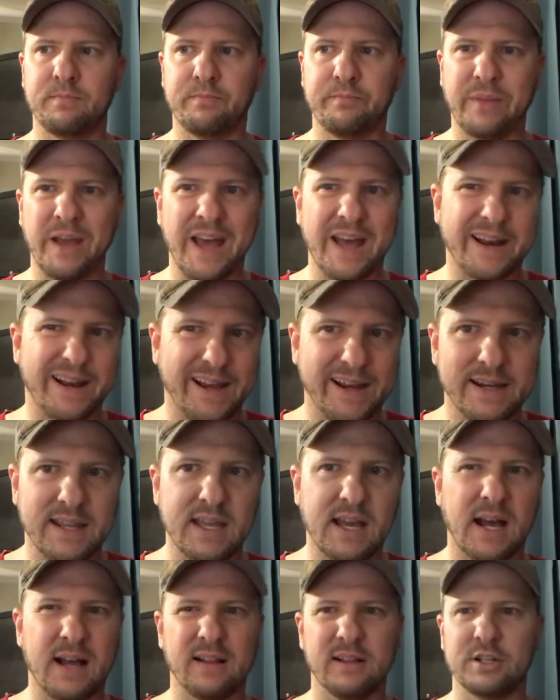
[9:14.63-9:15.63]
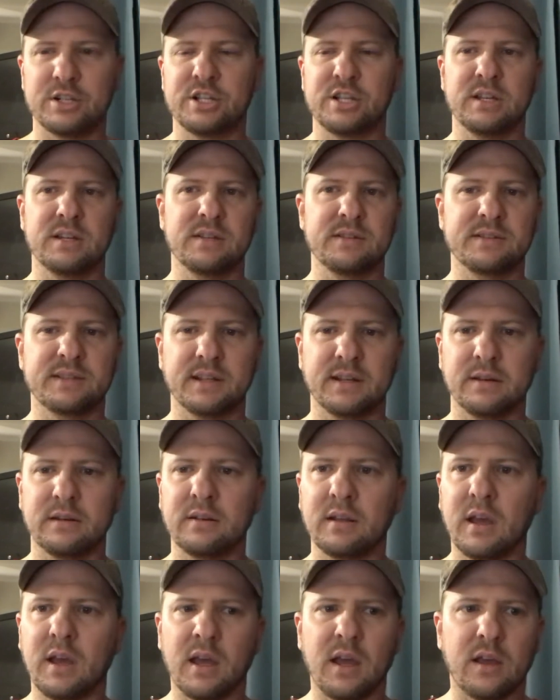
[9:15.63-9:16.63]
bad ideologies and,
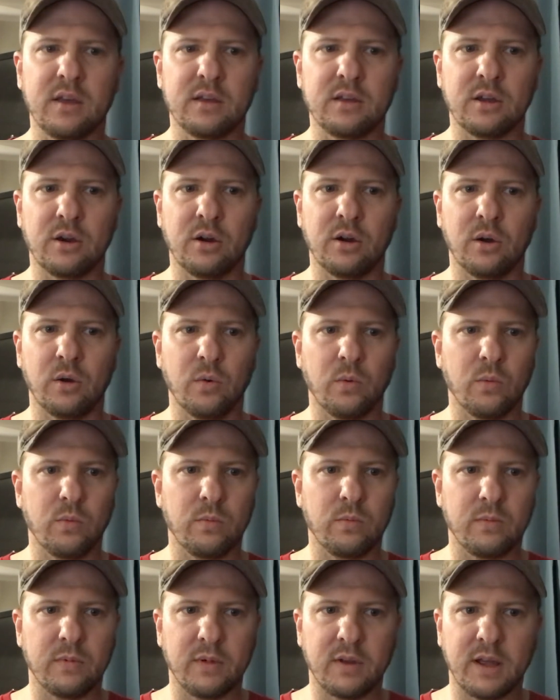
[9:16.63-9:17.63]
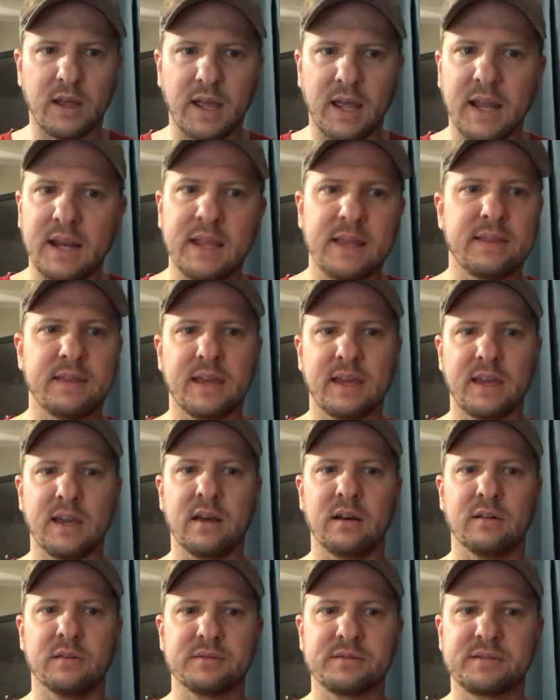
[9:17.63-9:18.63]
anything
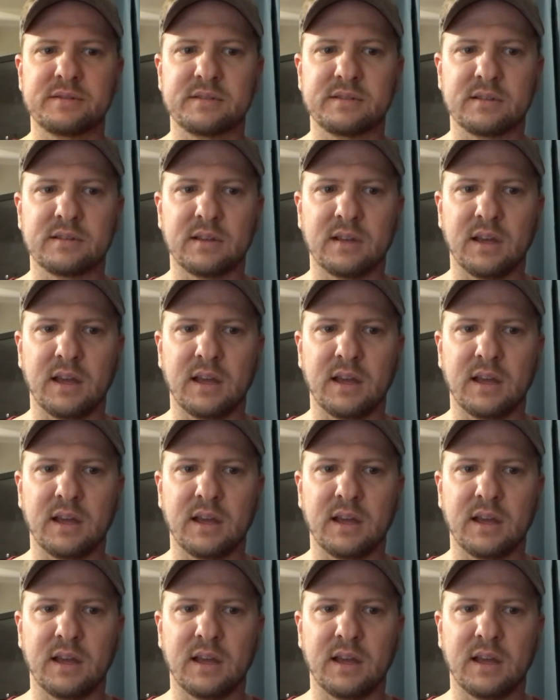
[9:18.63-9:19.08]
else.